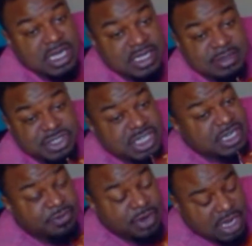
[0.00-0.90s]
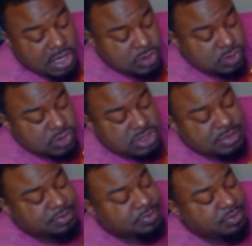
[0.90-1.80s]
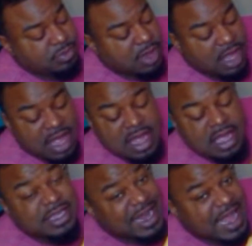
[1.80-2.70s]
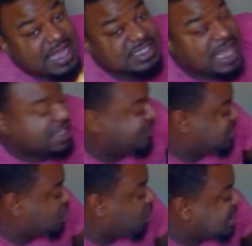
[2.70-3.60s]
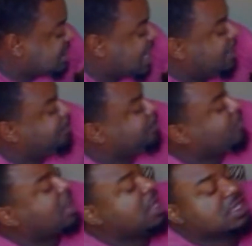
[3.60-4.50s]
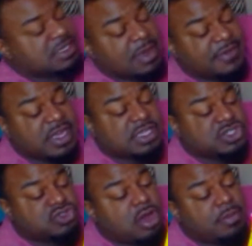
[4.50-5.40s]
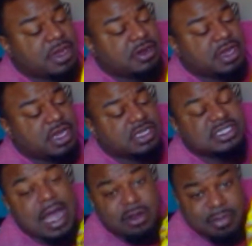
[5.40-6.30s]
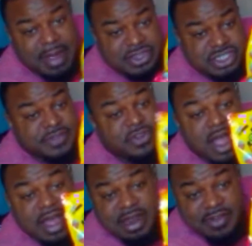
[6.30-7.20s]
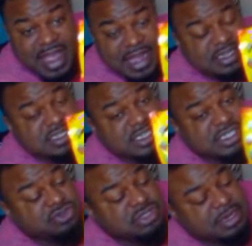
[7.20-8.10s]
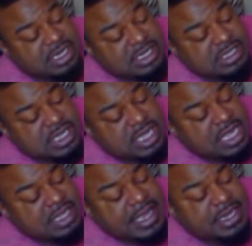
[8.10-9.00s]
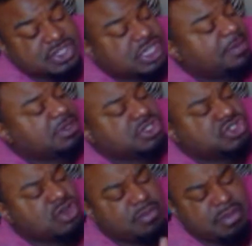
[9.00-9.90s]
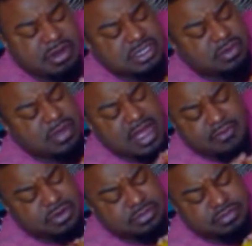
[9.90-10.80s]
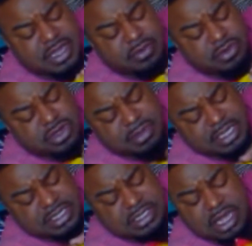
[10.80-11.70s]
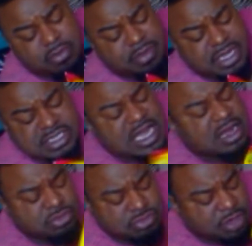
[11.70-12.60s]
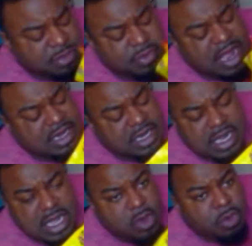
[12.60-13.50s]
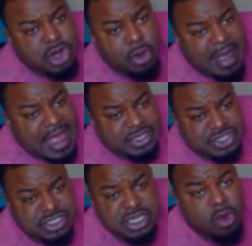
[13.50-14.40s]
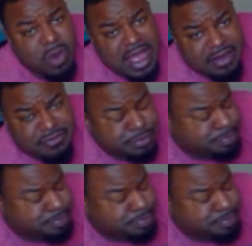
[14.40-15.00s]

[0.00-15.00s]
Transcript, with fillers: some chili Fritos. Gotta have snacks for story time. fucking strawberry sour patches. If y'all have never had these, get you some of these. They in the shape with little strawberries or whatever. They real good. Let me get these open because I don't want to be rattling with no packages or whatever.